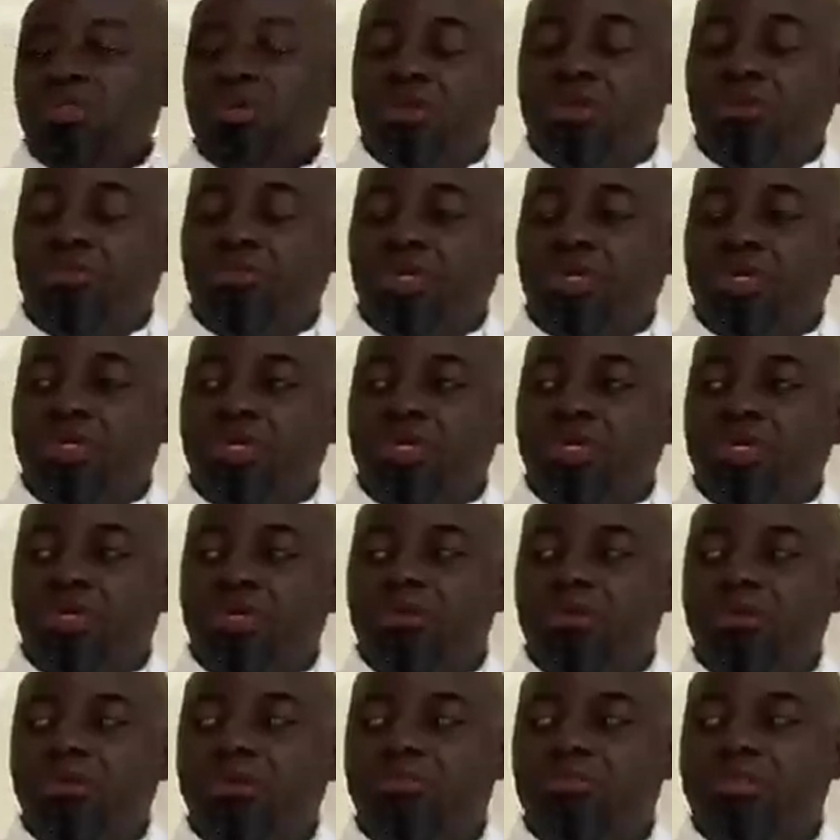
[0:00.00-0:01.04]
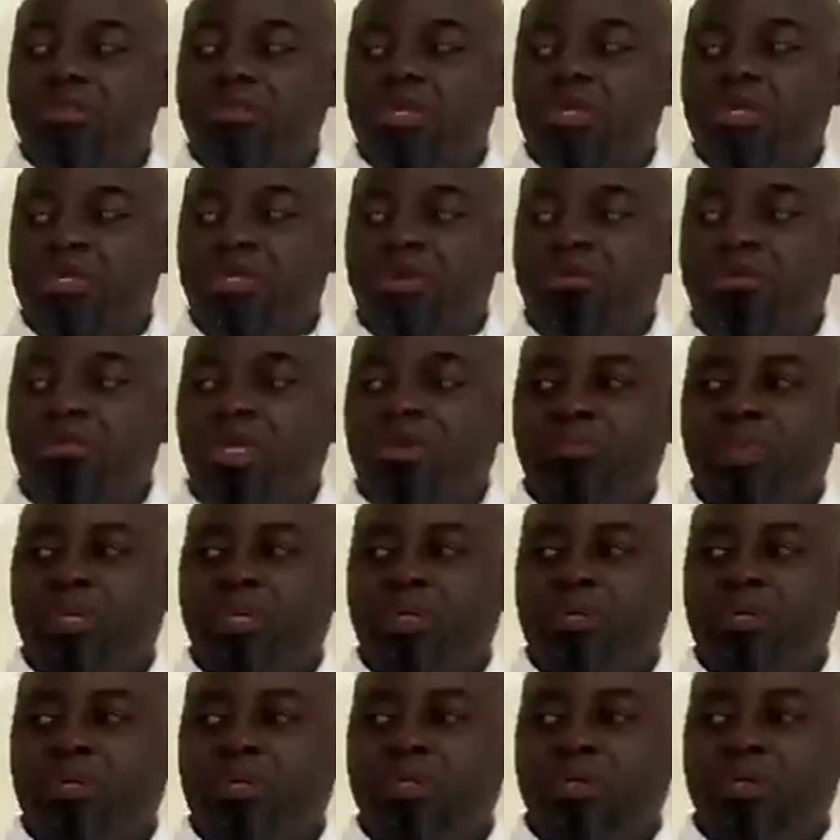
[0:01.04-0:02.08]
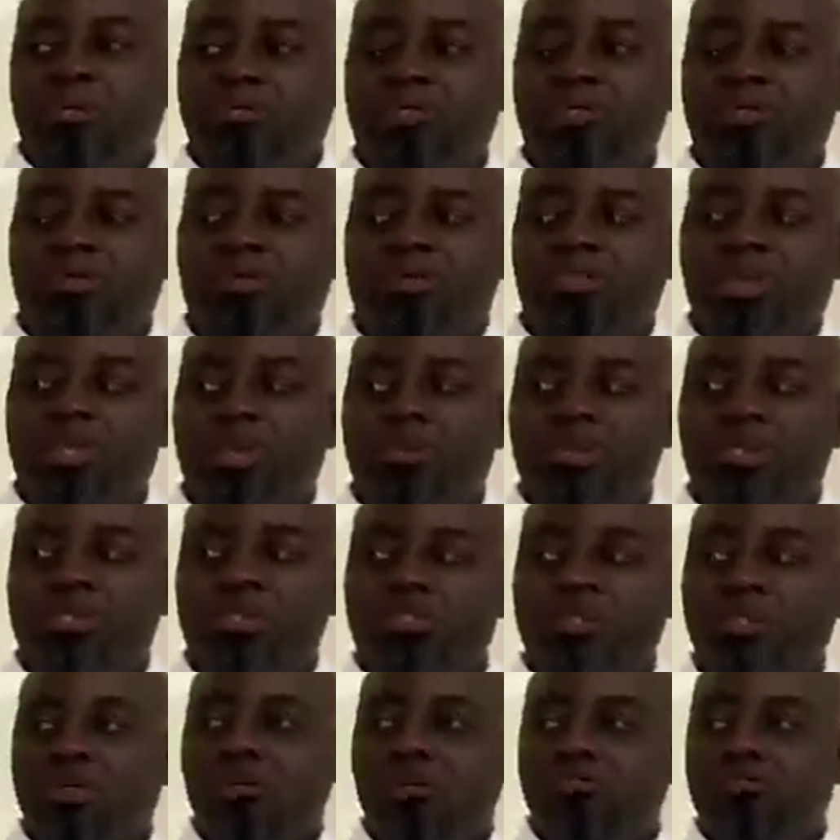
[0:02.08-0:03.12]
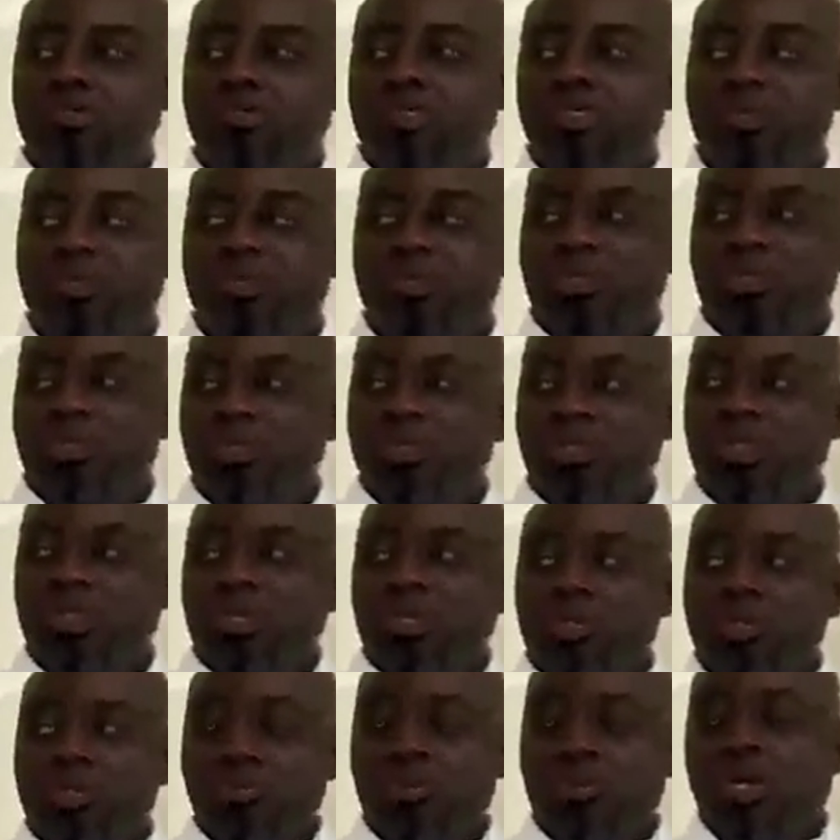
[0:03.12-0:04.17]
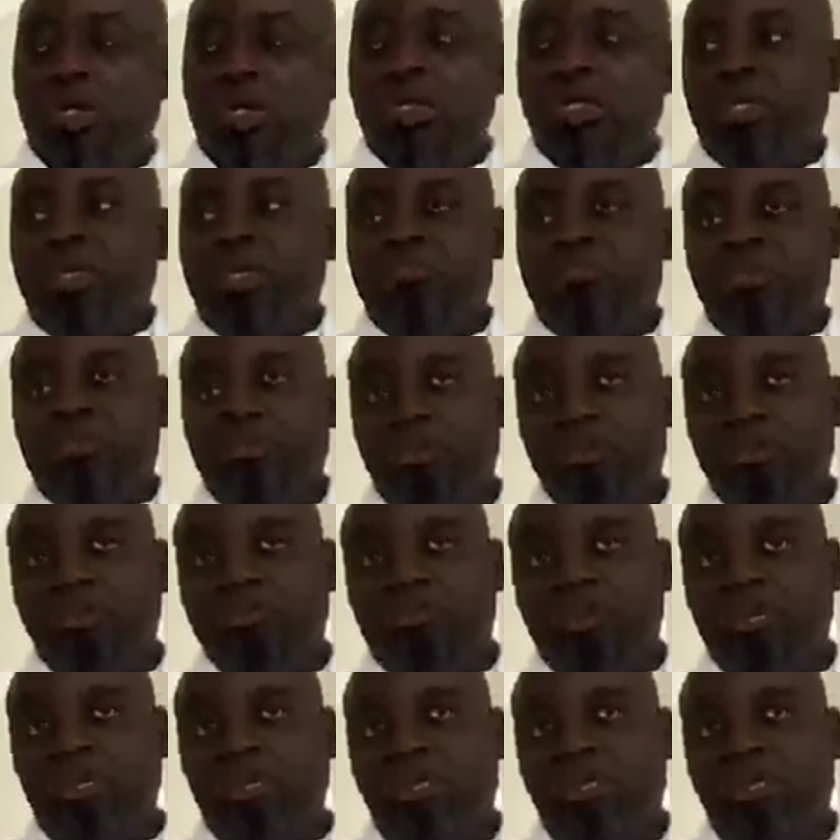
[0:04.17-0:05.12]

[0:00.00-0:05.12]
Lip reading: of my income, can you pay back the repayments comfortably? So, i.e., if the third of my